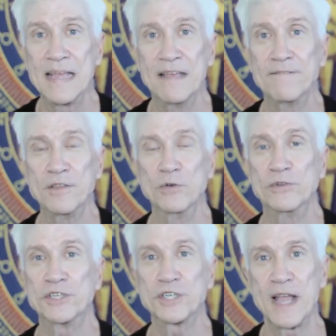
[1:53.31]
if you
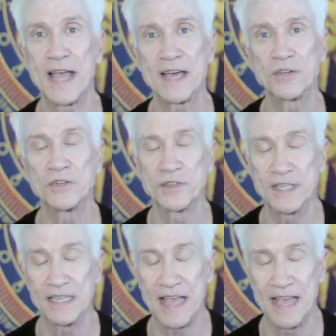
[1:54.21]
channel
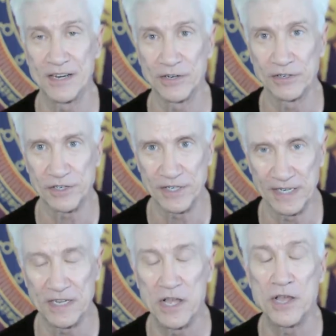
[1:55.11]
the
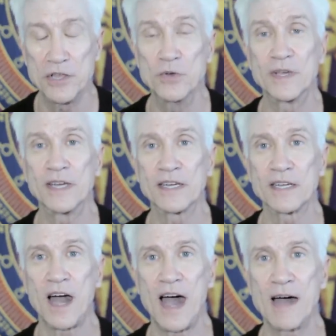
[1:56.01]
energy, you can
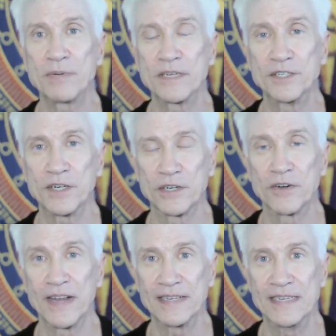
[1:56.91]
accomplish a
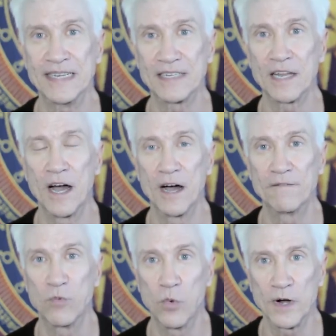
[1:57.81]
great deal
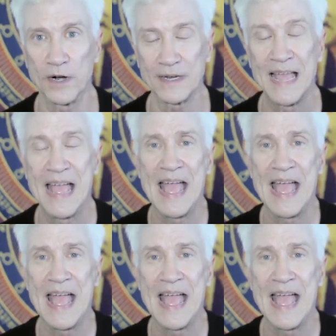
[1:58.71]
of work.